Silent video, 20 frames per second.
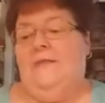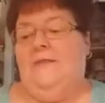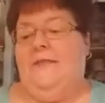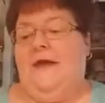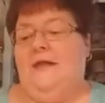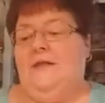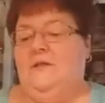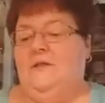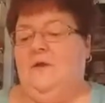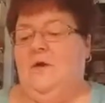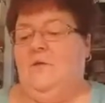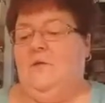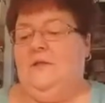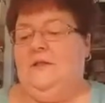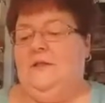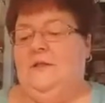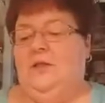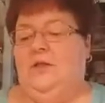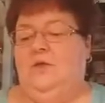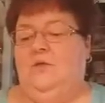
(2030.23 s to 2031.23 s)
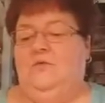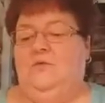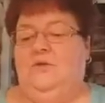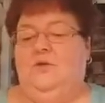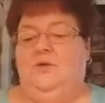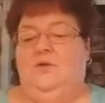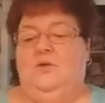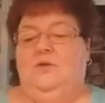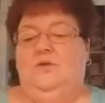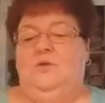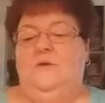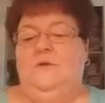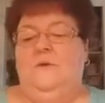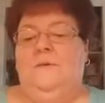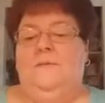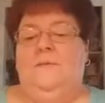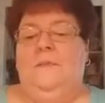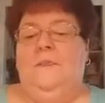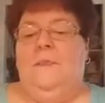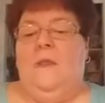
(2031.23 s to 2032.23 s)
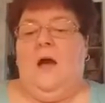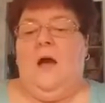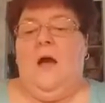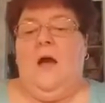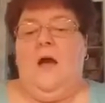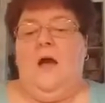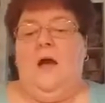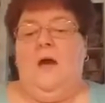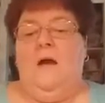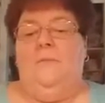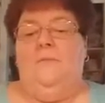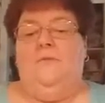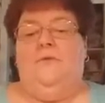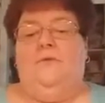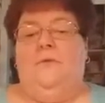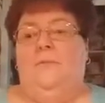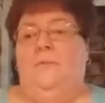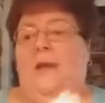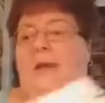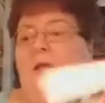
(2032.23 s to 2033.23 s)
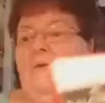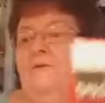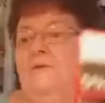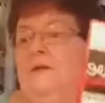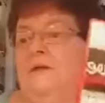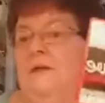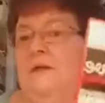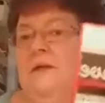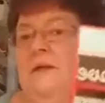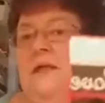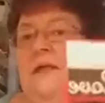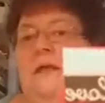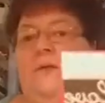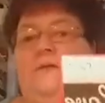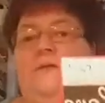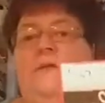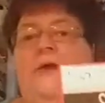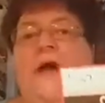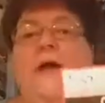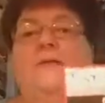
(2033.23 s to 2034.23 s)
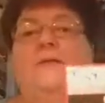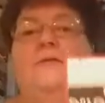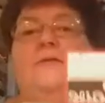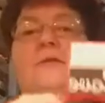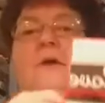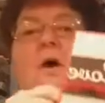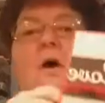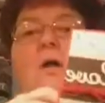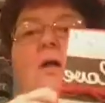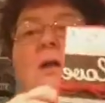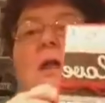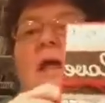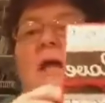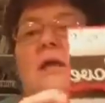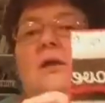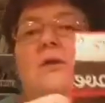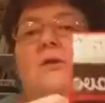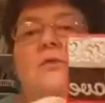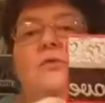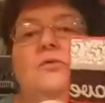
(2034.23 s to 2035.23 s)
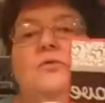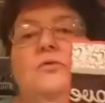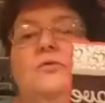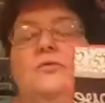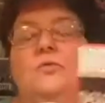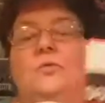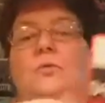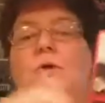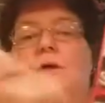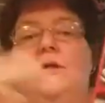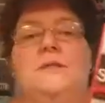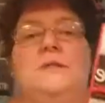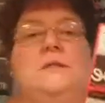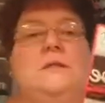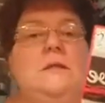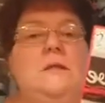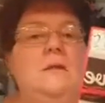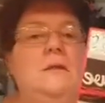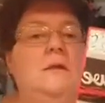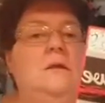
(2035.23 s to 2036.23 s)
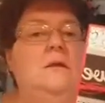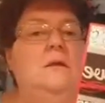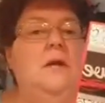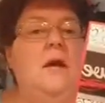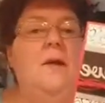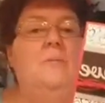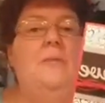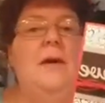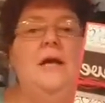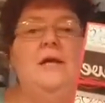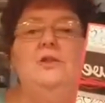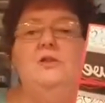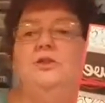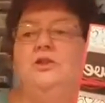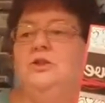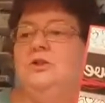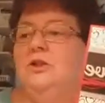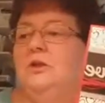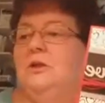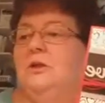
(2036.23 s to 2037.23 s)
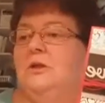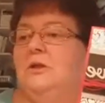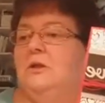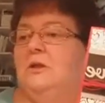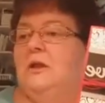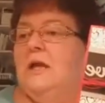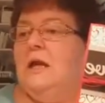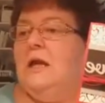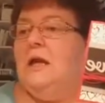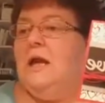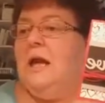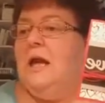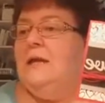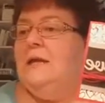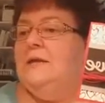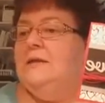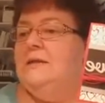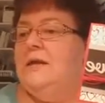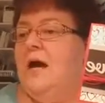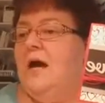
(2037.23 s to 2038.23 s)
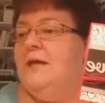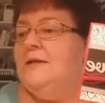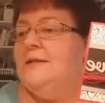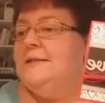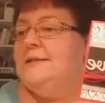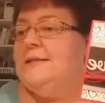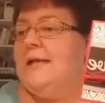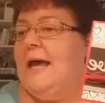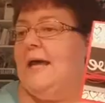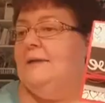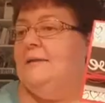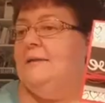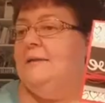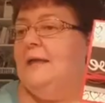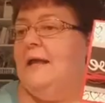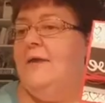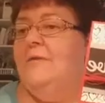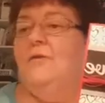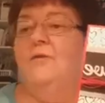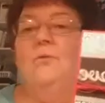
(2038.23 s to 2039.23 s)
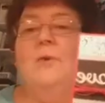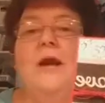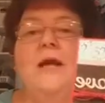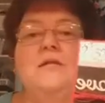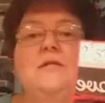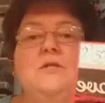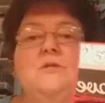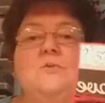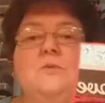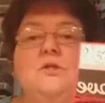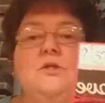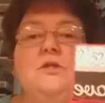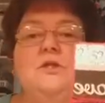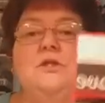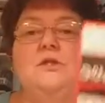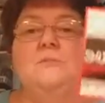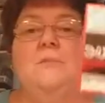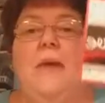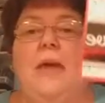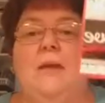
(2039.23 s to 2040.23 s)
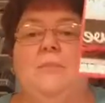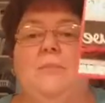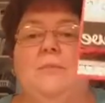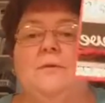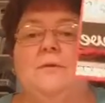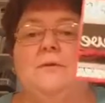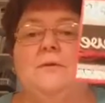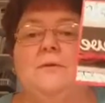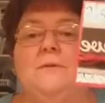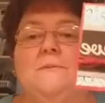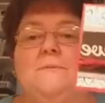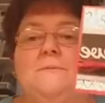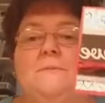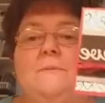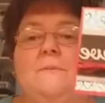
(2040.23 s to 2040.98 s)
That's always cute to do. So basically, that's all I used was a punch and a die set. And the rest was just papers.